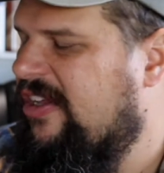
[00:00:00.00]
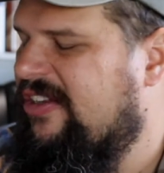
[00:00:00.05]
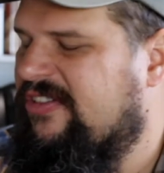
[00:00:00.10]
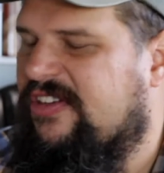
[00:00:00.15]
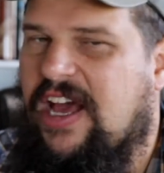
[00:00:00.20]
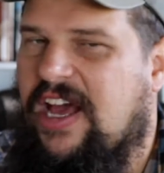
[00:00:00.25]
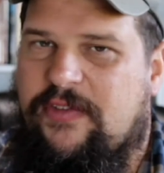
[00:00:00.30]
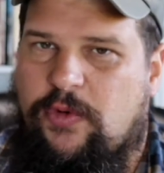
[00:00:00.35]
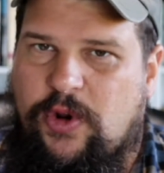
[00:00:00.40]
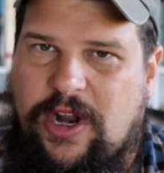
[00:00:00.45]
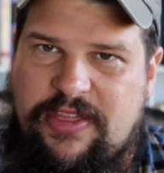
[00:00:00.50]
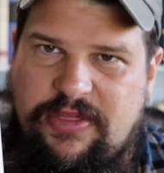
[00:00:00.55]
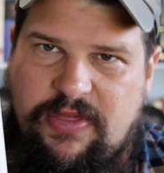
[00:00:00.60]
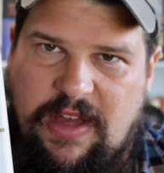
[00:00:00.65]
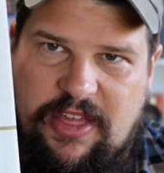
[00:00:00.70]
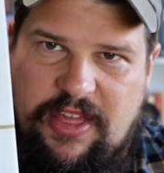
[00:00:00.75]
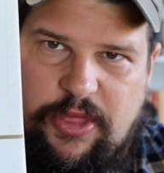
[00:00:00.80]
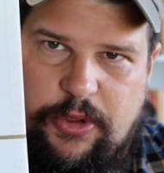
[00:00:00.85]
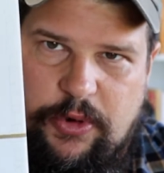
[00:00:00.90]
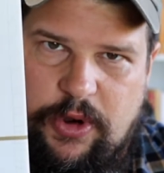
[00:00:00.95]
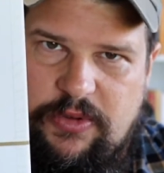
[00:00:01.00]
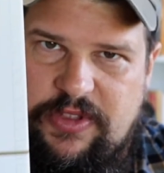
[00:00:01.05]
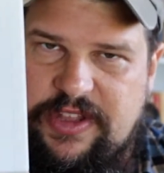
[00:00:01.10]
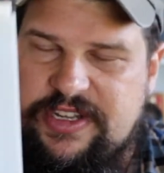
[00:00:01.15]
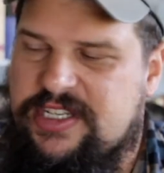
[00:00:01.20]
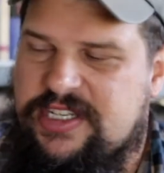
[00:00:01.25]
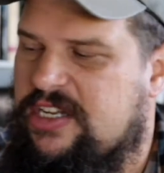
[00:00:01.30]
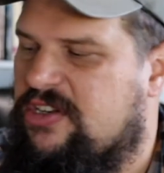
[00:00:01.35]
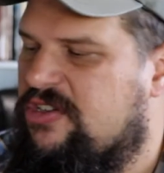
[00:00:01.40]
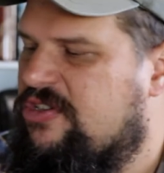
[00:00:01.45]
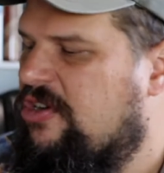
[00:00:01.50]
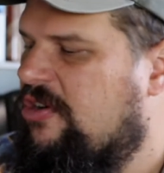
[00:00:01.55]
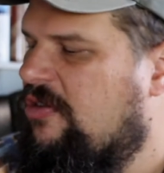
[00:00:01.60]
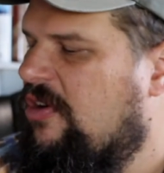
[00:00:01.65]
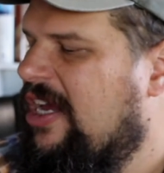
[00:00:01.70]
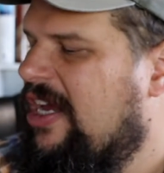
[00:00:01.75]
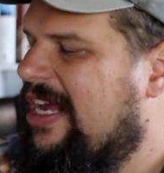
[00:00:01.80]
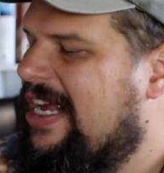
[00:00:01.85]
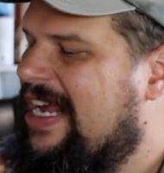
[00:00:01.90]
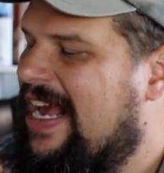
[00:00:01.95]
That's kind of what I throw this into.
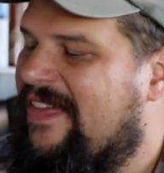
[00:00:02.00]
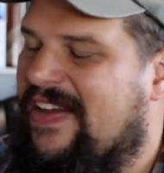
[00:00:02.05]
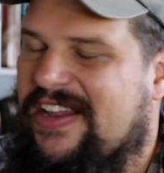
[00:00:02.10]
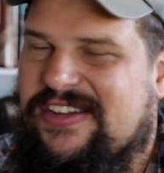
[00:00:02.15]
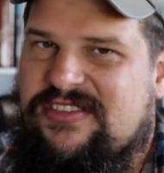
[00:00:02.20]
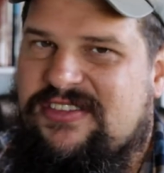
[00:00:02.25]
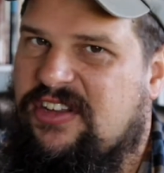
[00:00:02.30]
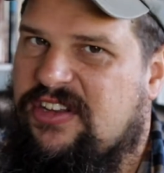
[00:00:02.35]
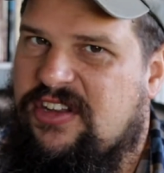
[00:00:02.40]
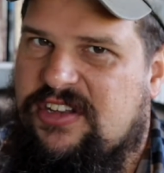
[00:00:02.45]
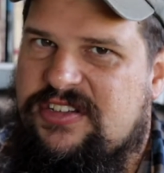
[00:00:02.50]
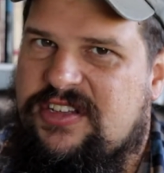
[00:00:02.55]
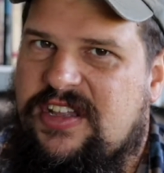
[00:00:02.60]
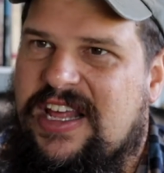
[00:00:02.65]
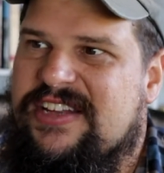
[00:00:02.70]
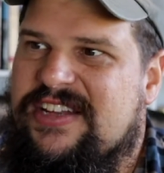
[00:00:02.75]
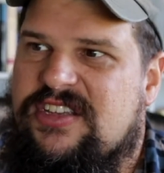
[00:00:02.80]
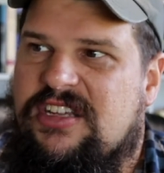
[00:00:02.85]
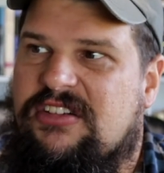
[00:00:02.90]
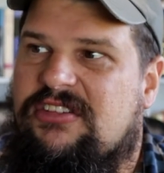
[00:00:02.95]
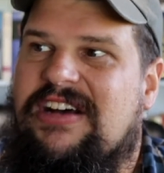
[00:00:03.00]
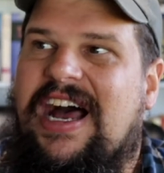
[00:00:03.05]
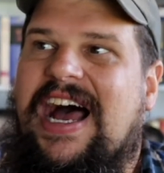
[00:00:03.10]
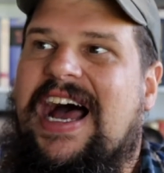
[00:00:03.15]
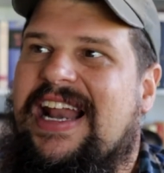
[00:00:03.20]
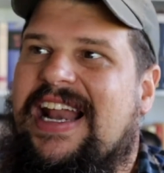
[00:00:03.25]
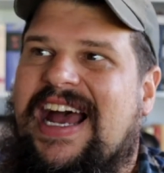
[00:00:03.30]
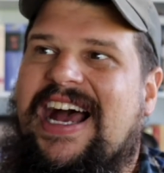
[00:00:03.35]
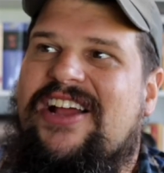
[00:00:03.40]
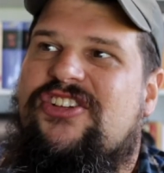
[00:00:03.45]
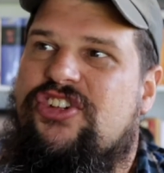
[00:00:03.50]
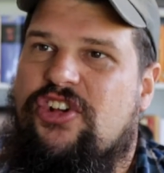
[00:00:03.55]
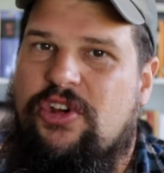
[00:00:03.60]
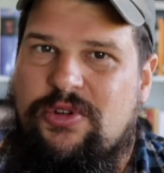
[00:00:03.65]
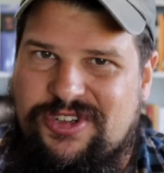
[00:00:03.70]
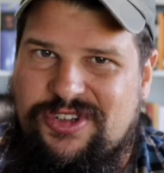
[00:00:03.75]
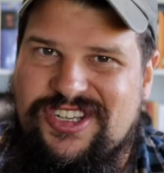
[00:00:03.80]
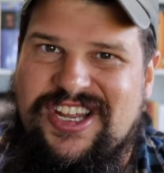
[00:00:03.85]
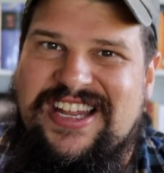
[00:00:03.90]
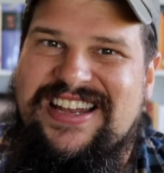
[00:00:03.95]
And that's the line I
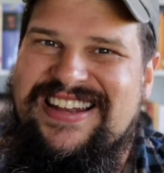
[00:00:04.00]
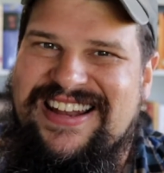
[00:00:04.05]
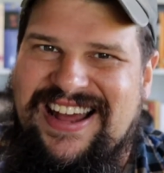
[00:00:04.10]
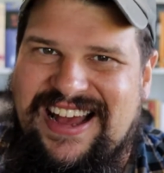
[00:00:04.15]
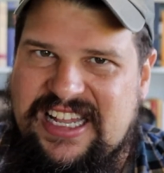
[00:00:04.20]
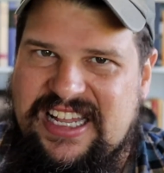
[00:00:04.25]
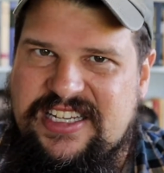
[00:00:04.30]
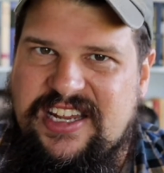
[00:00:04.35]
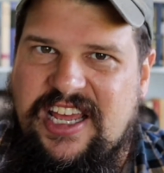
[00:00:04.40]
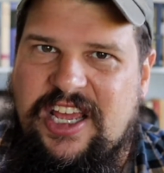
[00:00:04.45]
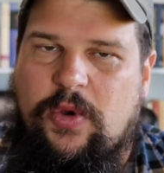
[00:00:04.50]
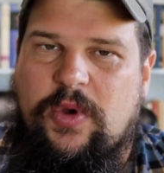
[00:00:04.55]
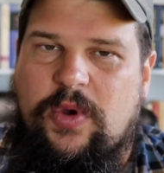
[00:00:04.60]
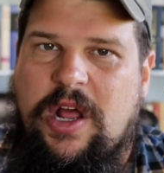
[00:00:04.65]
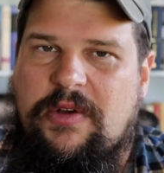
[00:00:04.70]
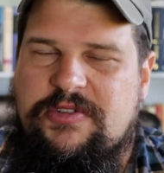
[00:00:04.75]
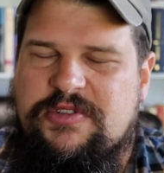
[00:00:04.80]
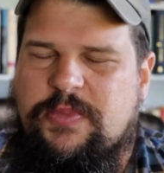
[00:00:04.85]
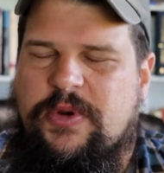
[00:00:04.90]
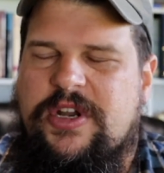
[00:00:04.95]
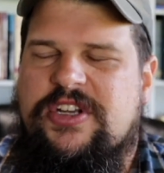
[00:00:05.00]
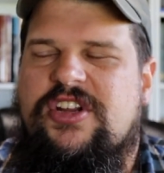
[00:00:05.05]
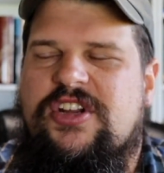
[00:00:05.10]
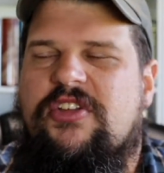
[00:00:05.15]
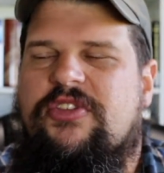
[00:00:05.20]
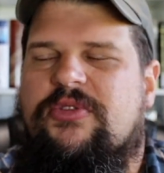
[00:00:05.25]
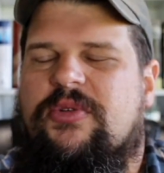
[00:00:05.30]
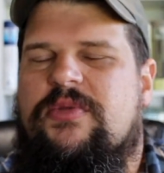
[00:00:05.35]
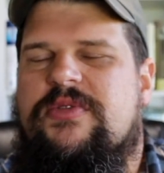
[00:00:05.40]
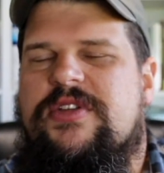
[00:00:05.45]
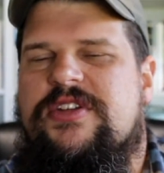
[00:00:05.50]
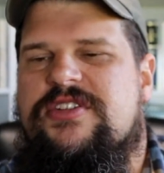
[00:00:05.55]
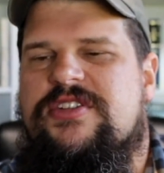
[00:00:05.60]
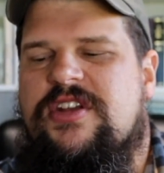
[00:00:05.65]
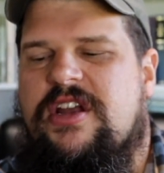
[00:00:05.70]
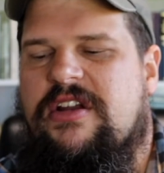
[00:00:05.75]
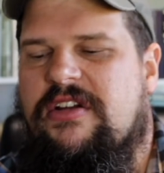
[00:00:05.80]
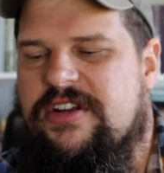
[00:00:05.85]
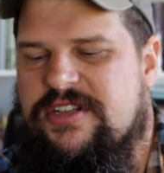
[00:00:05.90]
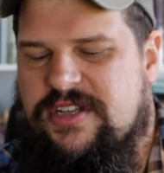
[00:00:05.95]
chose to not take when I was preaching through this
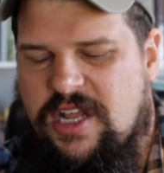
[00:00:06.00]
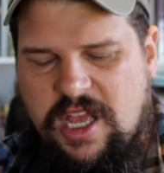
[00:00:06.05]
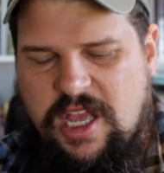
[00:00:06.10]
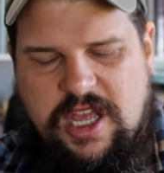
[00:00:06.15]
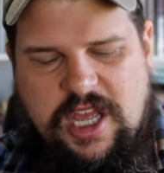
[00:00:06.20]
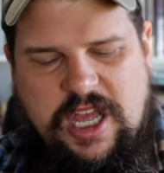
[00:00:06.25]
series.